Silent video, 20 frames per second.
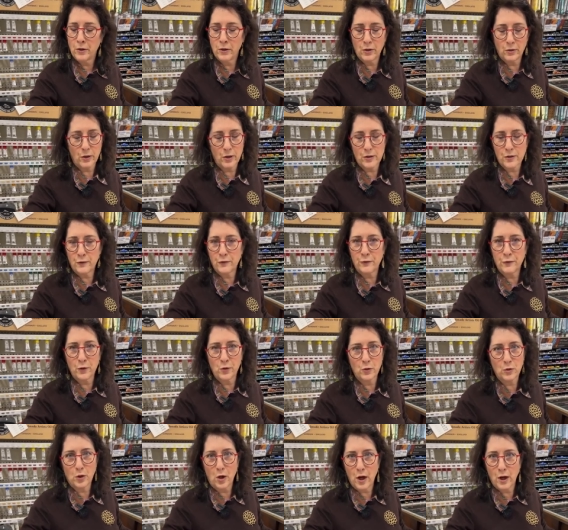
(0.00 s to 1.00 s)
There is a
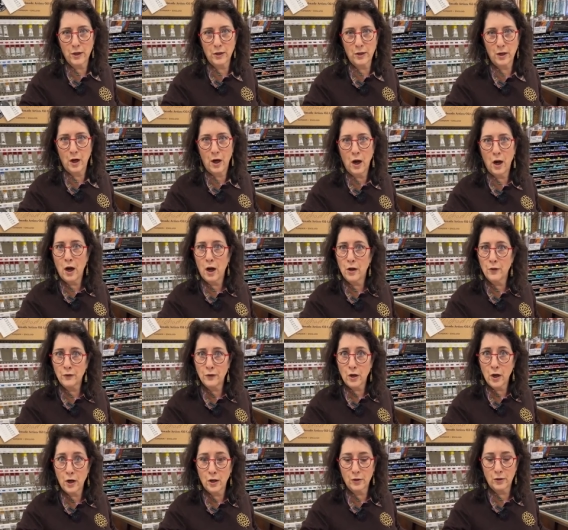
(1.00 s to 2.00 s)
full line
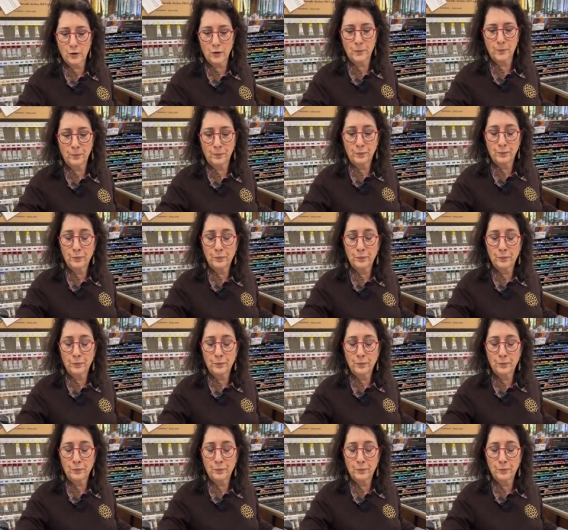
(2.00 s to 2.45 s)
of color,